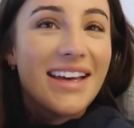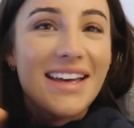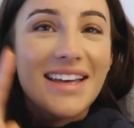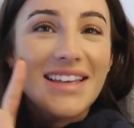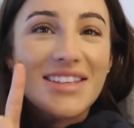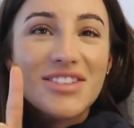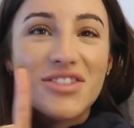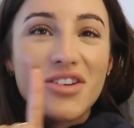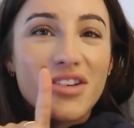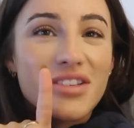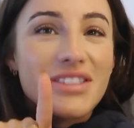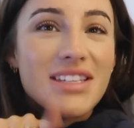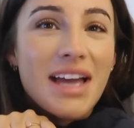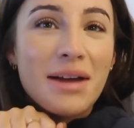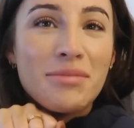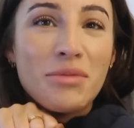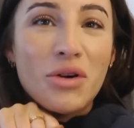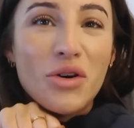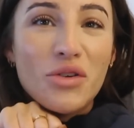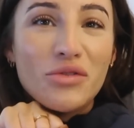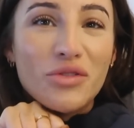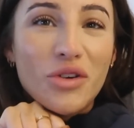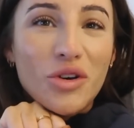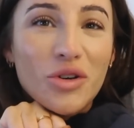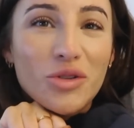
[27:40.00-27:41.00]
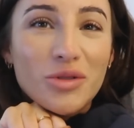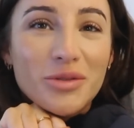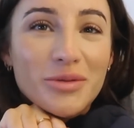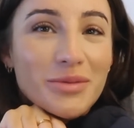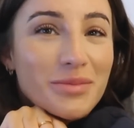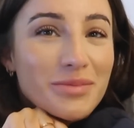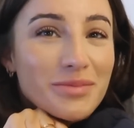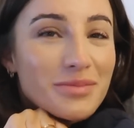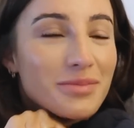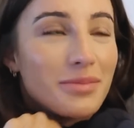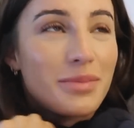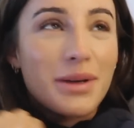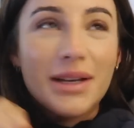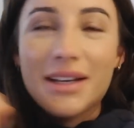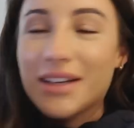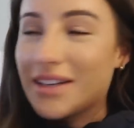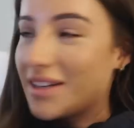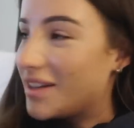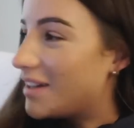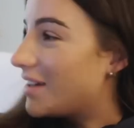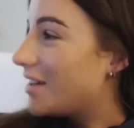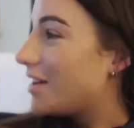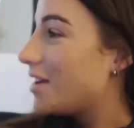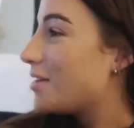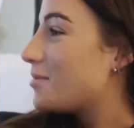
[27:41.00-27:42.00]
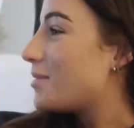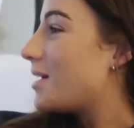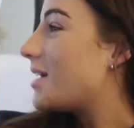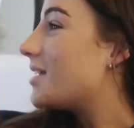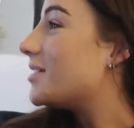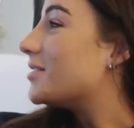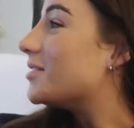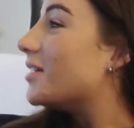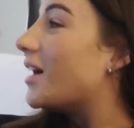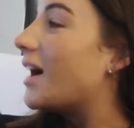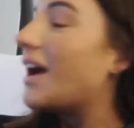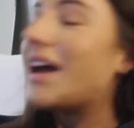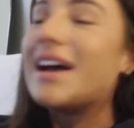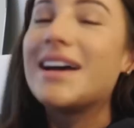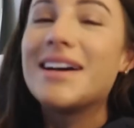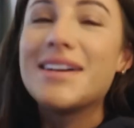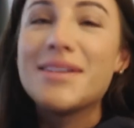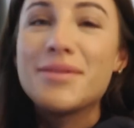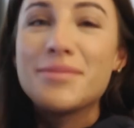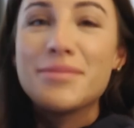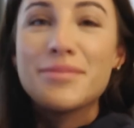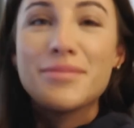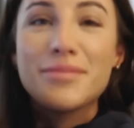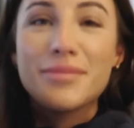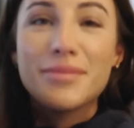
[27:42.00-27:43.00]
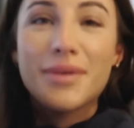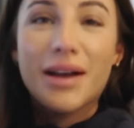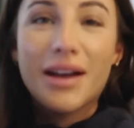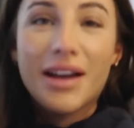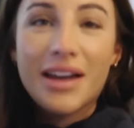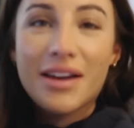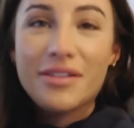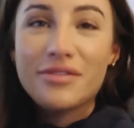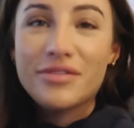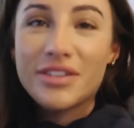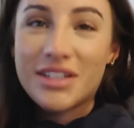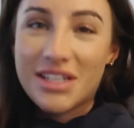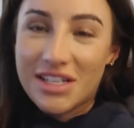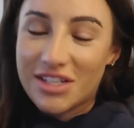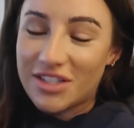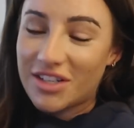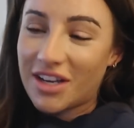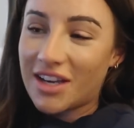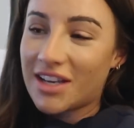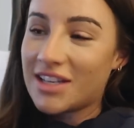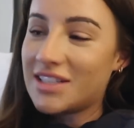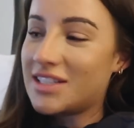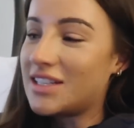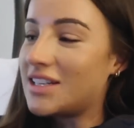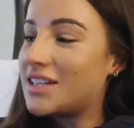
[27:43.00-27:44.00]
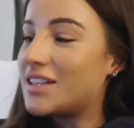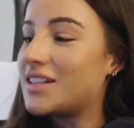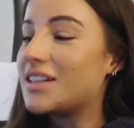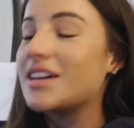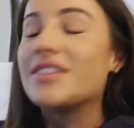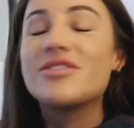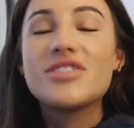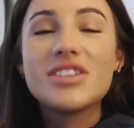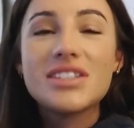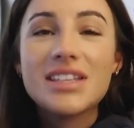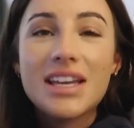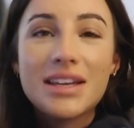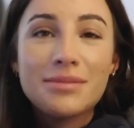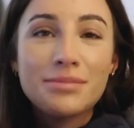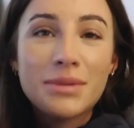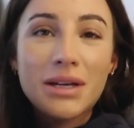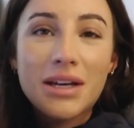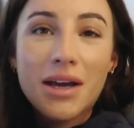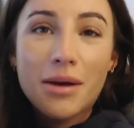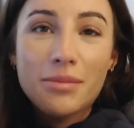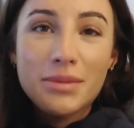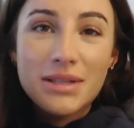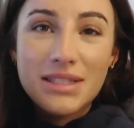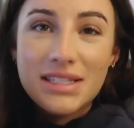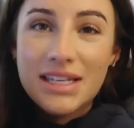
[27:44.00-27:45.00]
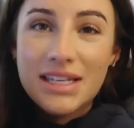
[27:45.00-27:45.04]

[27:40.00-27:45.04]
it's goddamn awful but oh well um, i have finished tidying i've just had my cup of